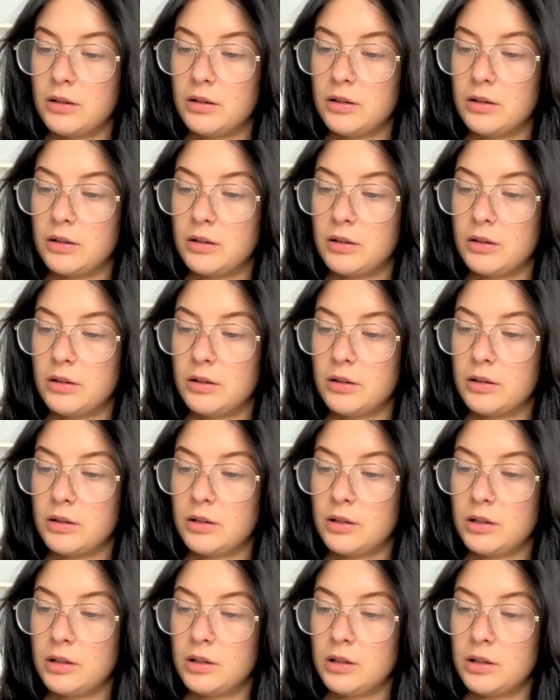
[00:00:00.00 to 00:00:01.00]

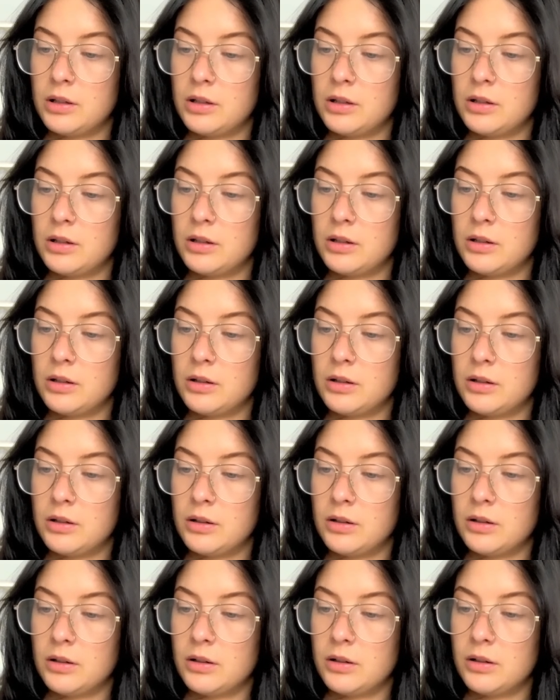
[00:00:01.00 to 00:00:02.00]

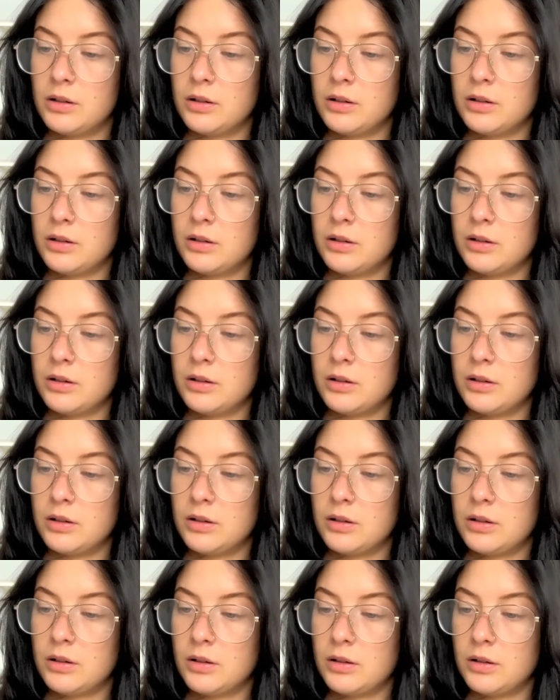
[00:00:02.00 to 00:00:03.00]

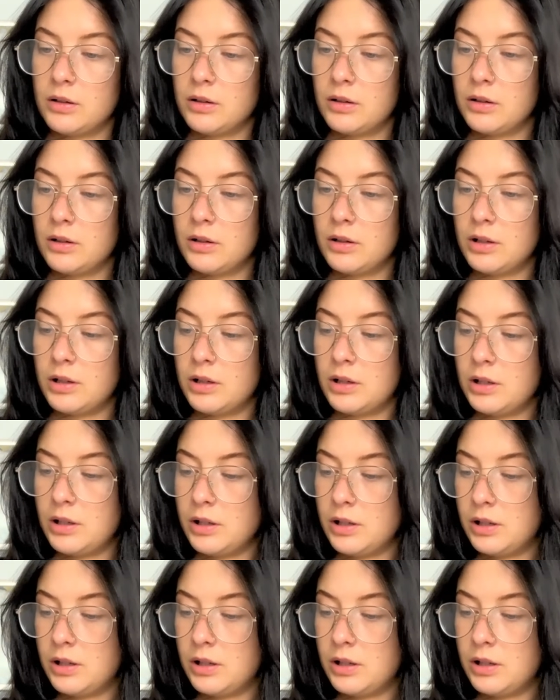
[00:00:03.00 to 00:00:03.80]
[no speech]